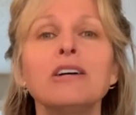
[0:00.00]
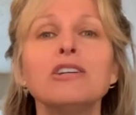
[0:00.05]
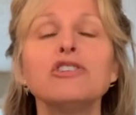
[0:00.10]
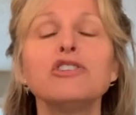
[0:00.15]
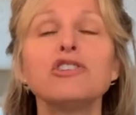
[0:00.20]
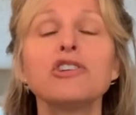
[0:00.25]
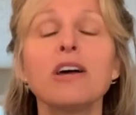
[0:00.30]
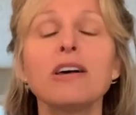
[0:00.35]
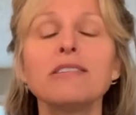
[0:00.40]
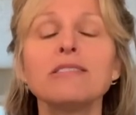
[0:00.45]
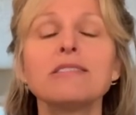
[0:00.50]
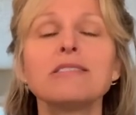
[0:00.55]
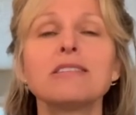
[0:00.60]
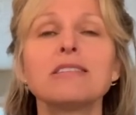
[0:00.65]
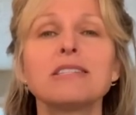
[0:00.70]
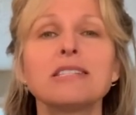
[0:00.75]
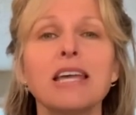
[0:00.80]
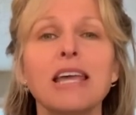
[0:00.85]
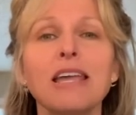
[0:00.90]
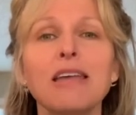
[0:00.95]

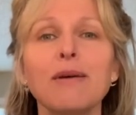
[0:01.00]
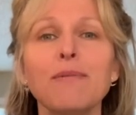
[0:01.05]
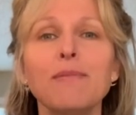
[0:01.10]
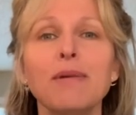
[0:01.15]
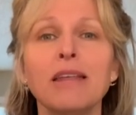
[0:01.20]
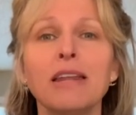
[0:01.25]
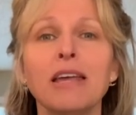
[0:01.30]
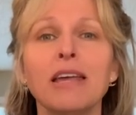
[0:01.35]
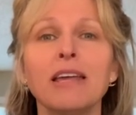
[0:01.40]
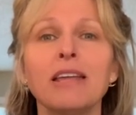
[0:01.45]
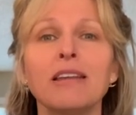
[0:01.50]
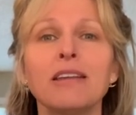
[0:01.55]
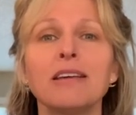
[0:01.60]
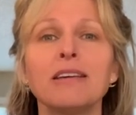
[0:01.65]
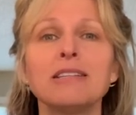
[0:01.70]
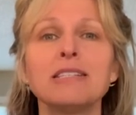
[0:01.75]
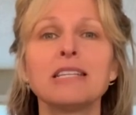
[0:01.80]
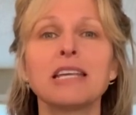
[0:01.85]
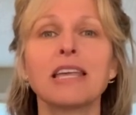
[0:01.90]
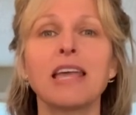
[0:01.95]
just take a minute
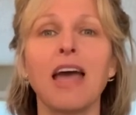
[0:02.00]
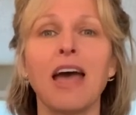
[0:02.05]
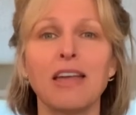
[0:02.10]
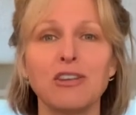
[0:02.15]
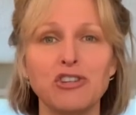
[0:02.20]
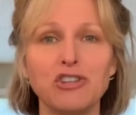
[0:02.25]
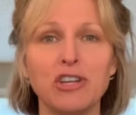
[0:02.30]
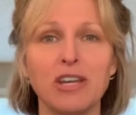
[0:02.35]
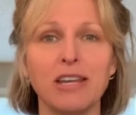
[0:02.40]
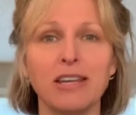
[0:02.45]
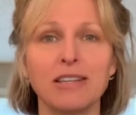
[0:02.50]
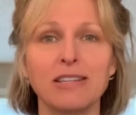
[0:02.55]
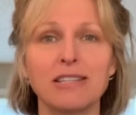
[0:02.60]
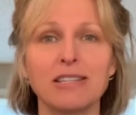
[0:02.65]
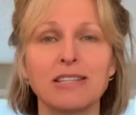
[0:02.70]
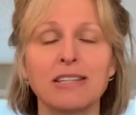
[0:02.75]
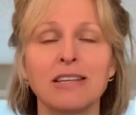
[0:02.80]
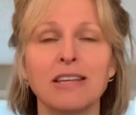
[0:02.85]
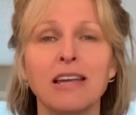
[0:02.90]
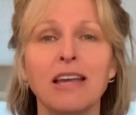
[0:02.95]
to catch
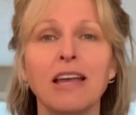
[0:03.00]
it.